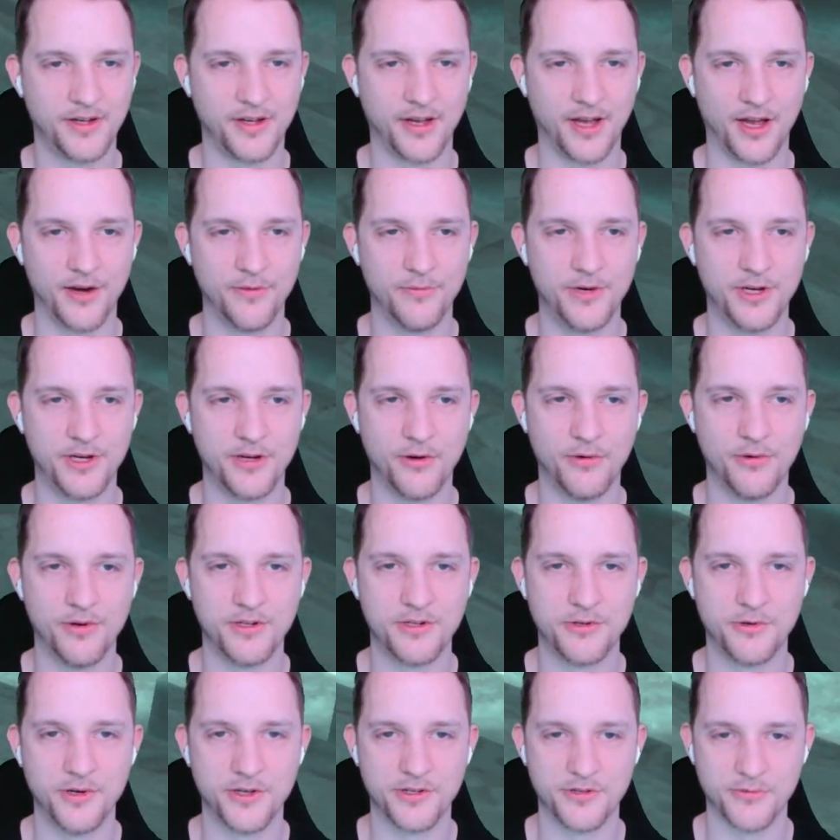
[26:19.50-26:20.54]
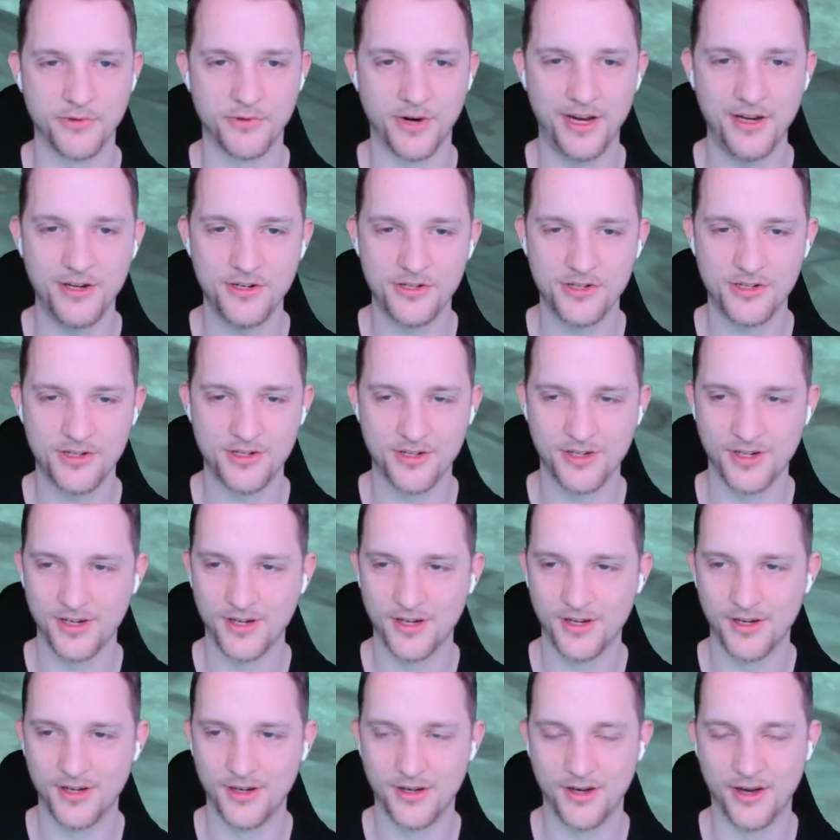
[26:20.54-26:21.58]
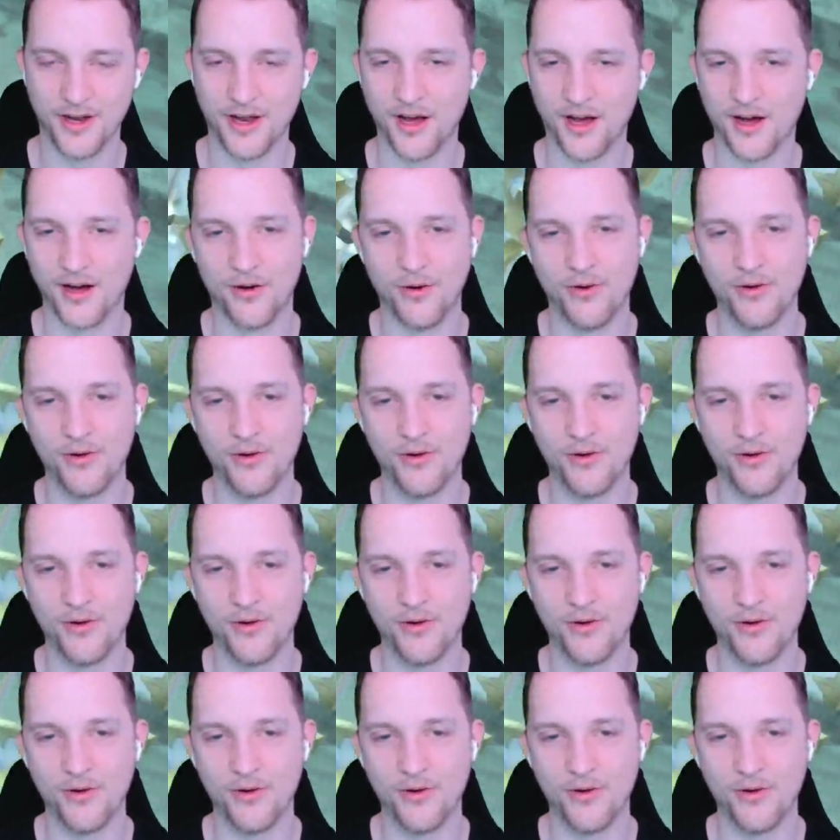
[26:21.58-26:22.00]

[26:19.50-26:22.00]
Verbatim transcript: Can we go into his range? Yeah,